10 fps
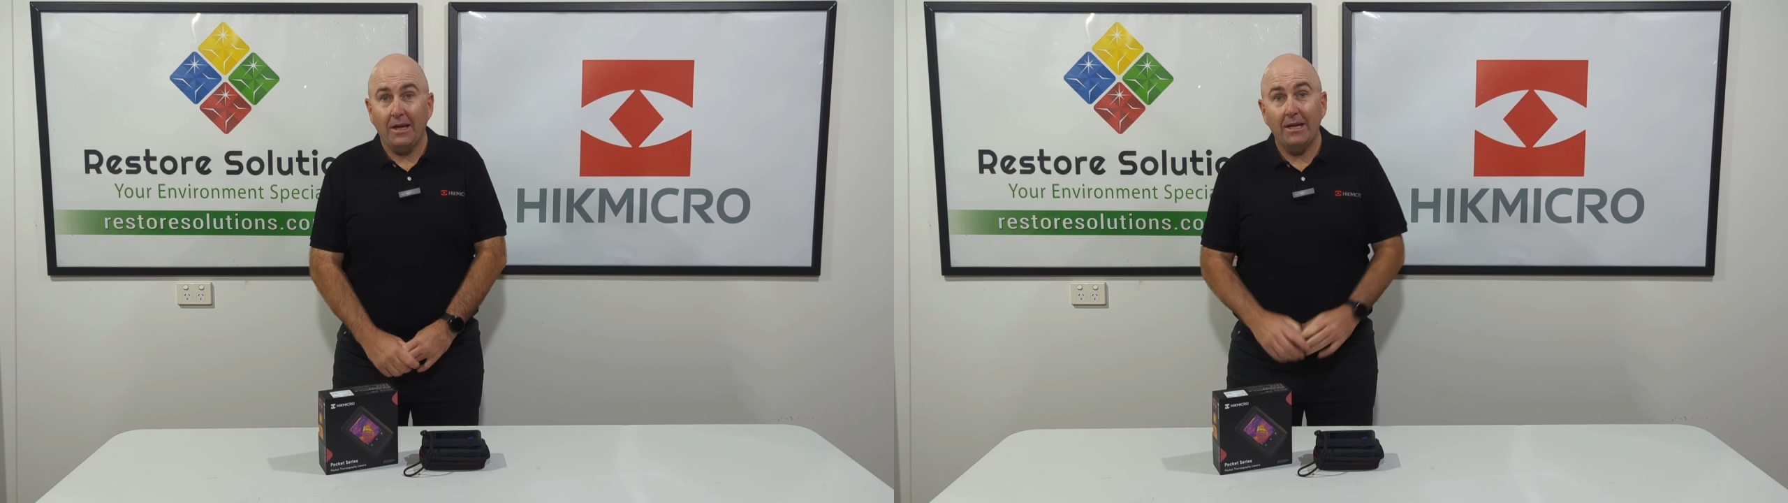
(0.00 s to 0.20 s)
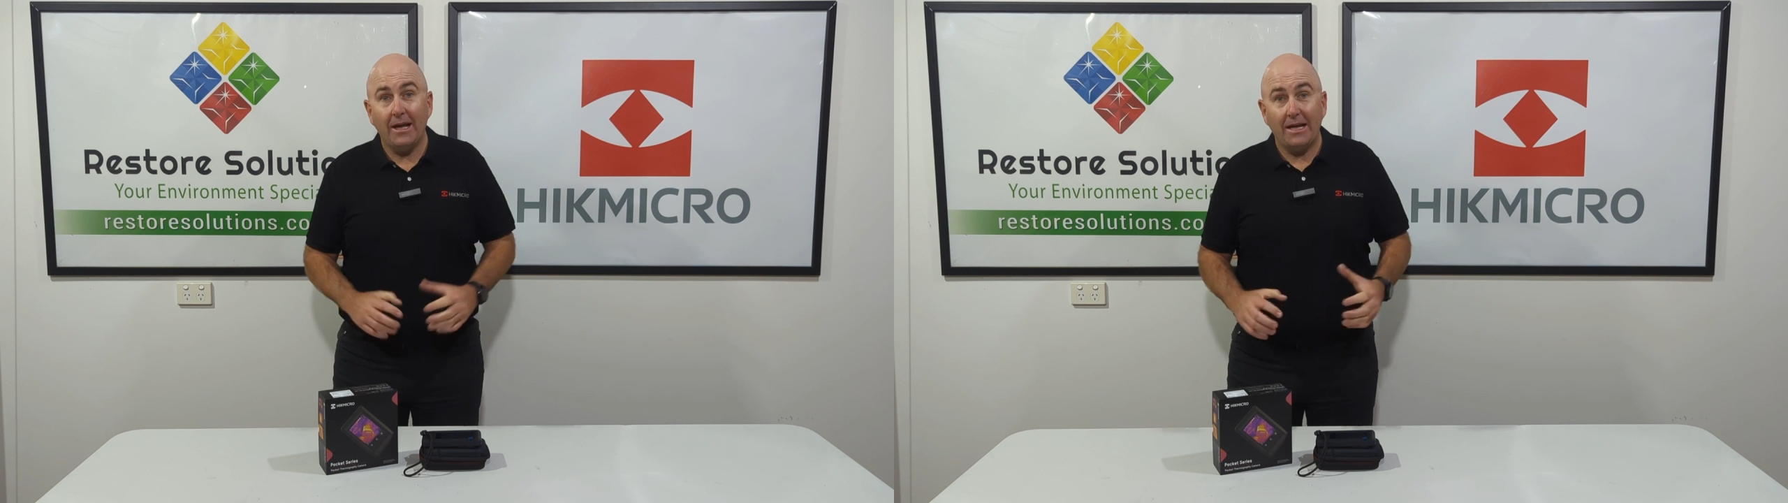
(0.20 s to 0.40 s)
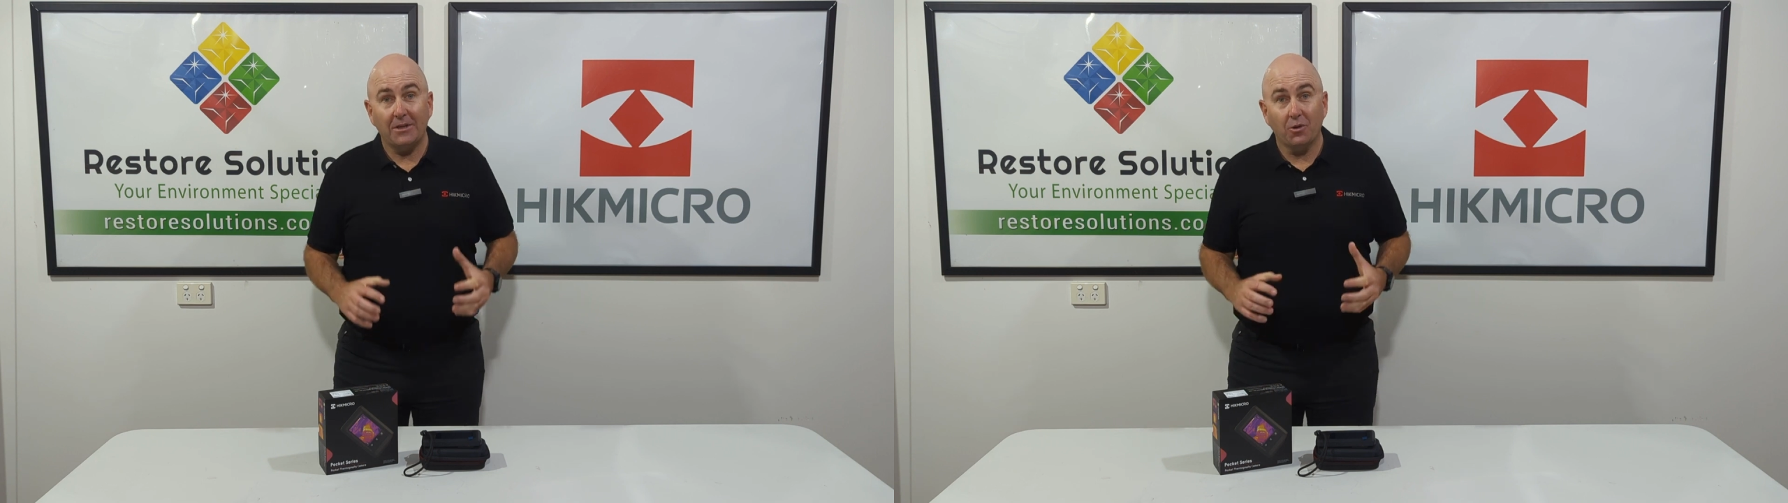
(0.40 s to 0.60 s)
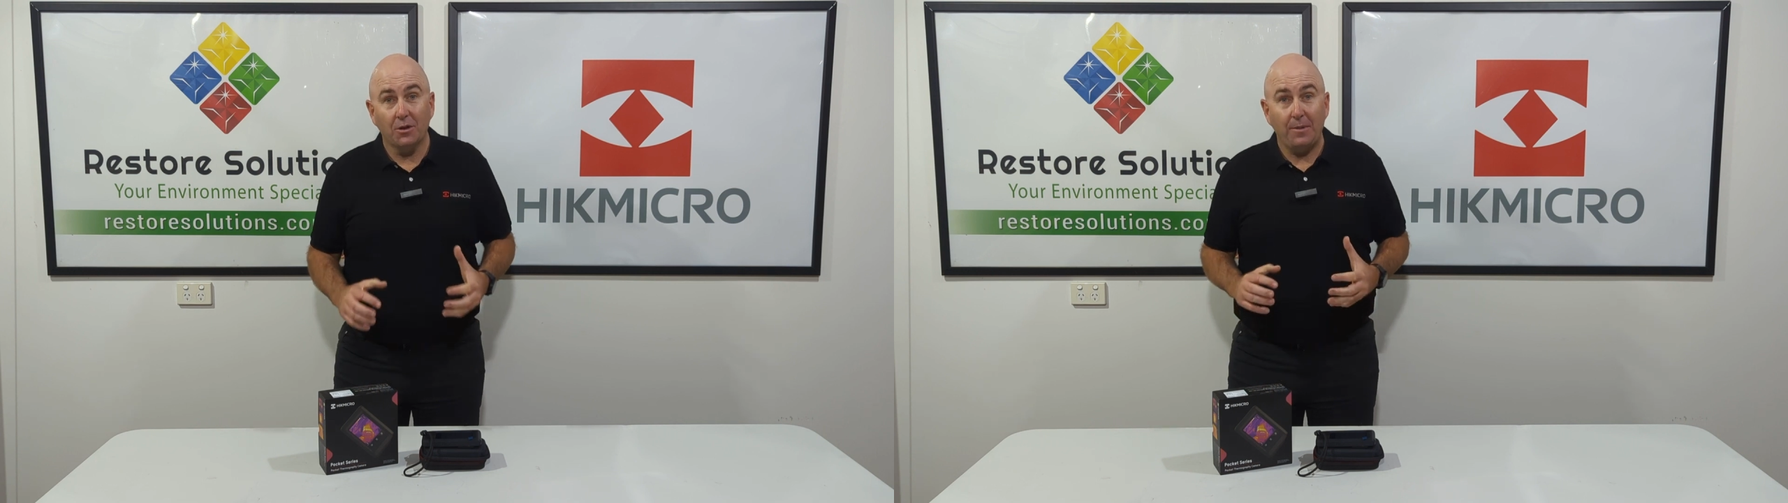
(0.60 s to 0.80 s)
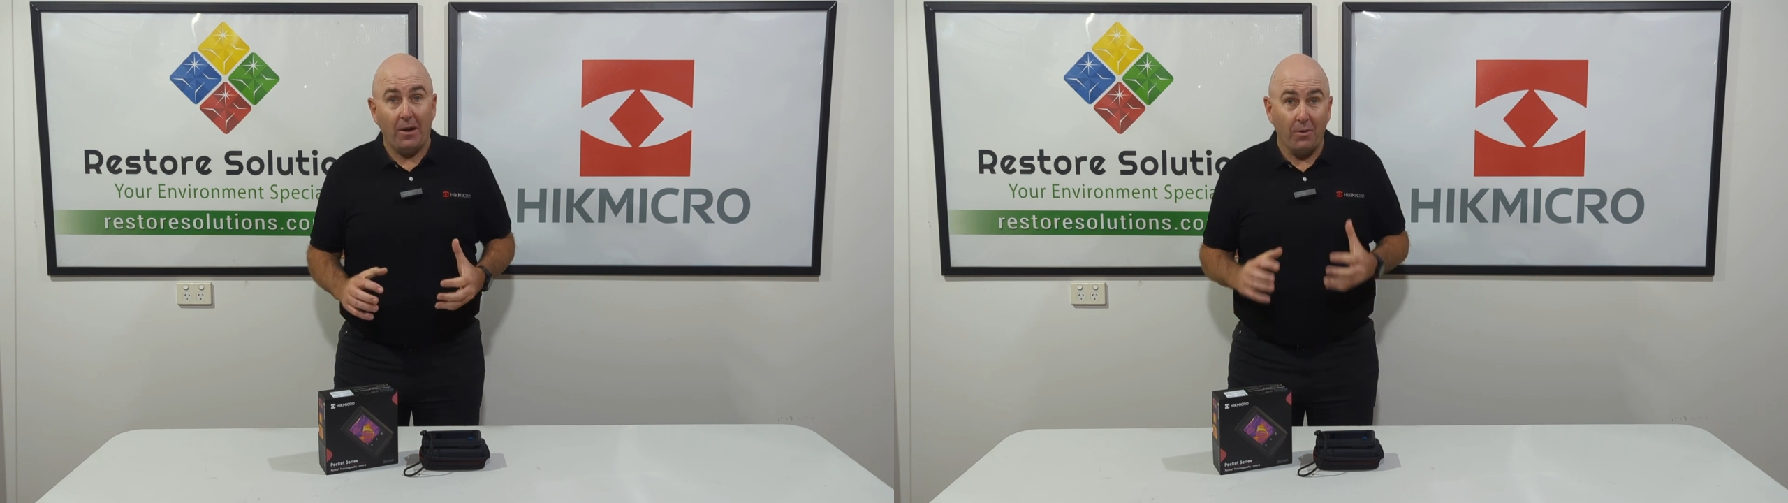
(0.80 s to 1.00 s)
here today I
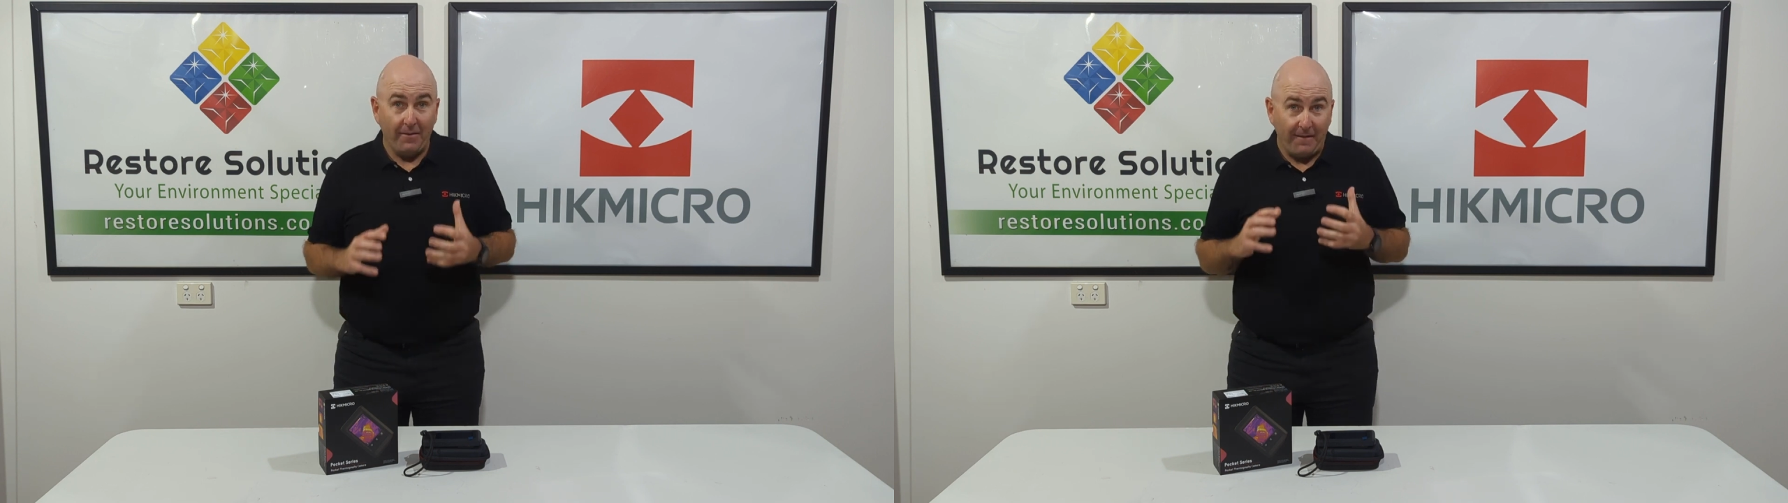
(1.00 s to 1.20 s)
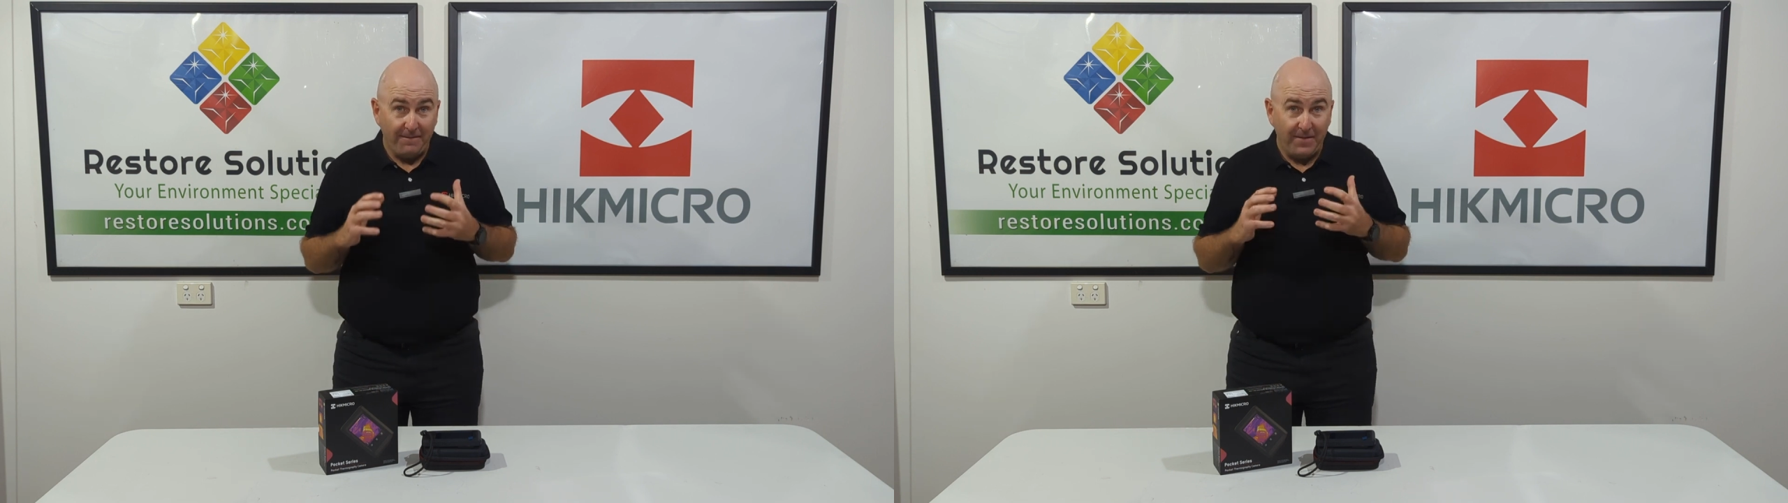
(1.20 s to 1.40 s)
talked about one of our